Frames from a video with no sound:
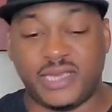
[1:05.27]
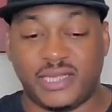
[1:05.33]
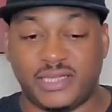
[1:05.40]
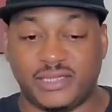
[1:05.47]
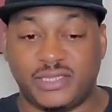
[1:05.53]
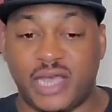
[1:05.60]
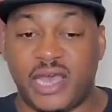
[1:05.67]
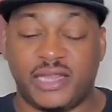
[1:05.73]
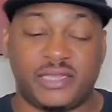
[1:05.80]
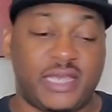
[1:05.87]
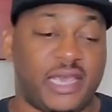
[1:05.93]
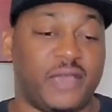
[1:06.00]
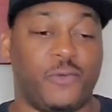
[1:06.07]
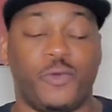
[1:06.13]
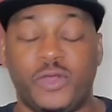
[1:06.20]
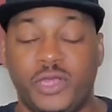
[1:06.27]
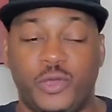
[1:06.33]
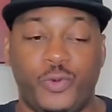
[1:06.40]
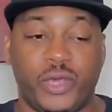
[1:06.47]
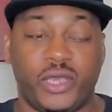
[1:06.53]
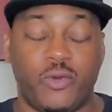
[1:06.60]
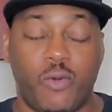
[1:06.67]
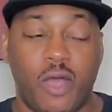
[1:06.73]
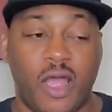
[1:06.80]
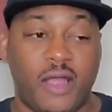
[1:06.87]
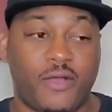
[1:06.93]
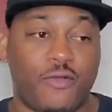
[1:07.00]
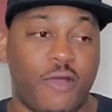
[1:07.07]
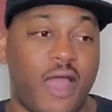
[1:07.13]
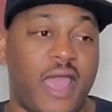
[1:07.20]
he'd take the shot, take a really quick
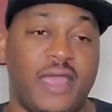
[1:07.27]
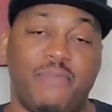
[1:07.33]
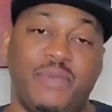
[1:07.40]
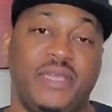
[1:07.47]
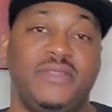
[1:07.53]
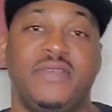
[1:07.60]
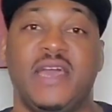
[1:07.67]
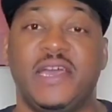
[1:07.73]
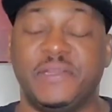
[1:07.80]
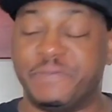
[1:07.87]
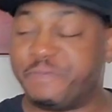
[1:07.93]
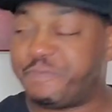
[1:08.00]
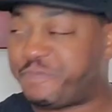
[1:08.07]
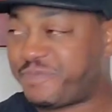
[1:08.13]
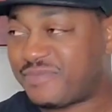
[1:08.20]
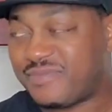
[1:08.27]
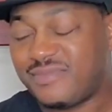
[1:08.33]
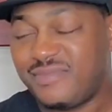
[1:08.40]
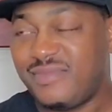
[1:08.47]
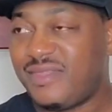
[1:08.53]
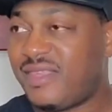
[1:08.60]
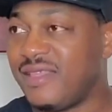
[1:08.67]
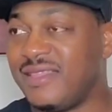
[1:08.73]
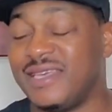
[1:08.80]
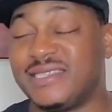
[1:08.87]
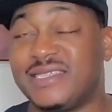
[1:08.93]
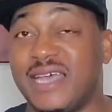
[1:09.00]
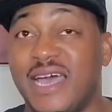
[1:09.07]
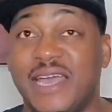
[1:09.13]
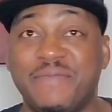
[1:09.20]
cry, and be done.
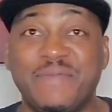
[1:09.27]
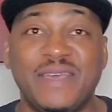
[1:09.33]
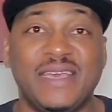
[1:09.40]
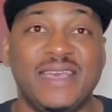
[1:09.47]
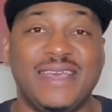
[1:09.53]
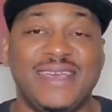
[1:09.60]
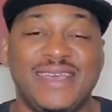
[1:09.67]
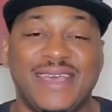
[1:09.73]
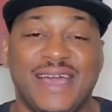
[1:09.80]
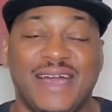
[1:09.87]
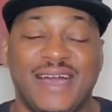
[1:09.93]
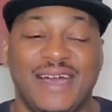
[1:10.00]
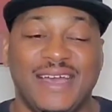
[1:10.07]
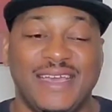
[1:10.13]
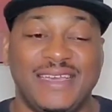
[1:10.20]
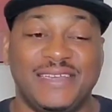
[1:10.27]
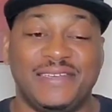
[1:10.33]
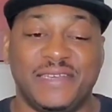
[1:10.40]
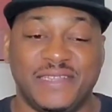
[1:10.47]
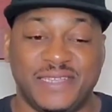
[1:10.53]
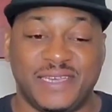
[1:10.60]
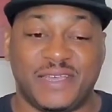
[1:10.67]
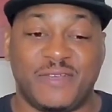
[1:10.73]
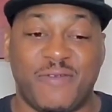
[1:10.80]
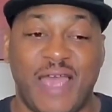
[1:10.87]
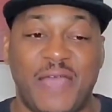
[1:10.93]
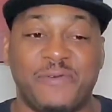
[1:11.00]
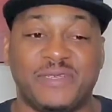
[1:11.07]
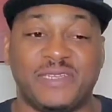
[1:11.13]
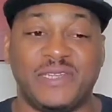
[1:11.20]
This time, the
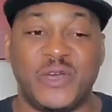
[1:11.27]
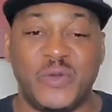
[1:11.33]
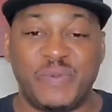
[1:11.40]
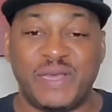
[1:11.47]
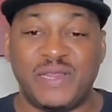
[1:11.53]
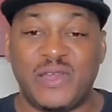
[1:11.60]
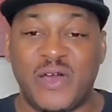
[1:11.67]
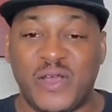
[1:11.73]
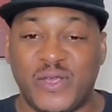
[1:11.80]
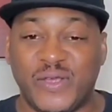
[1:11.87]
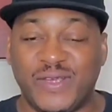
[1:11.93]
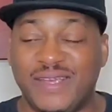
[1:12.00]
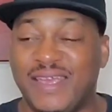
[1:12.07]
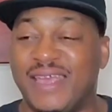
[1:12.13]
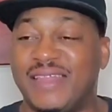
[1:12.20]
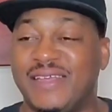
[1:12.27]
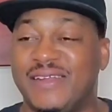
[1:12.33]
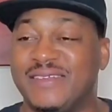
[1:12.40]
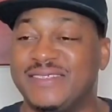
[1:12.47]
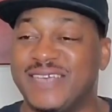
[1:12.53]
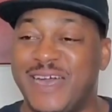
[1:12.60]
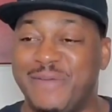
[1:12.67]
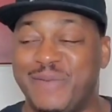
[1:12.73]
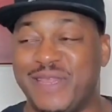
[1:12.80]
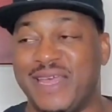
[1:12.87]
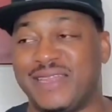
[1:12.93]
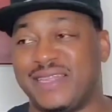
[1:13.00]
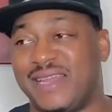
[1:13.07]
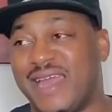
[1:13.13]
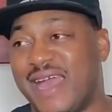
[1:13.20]
cry was a little bit longer. And then on top of
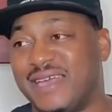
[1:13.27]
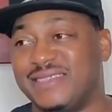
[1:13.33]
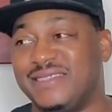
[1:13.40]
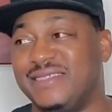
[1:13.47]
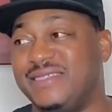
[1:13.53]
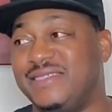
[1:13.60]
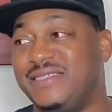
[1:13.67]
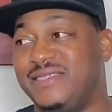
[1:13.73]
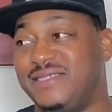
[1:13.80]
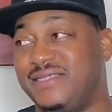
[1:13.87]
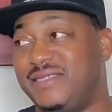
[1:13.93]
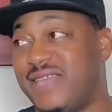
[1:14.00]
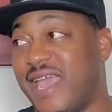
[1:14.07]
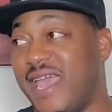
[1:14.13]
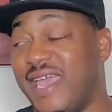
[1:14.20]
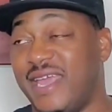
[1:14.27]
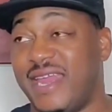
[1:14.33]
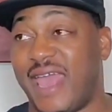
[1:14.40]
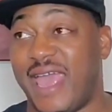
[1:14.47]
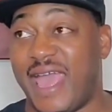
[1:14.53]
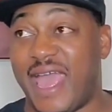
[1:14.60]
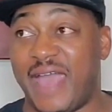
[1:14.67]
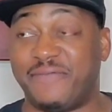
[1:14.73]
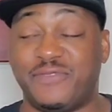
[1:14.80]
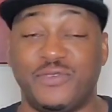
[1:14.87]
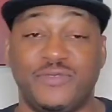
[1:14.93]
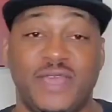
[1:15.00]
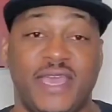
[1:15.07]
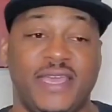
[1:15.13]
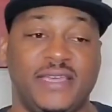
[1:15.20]
that, the last day and a half,
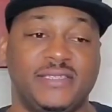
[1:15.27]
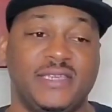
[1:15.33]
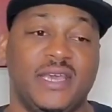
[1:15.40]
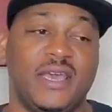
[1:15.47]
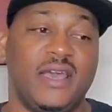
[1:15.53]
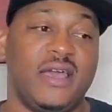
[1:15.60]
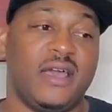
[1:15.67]
2 days,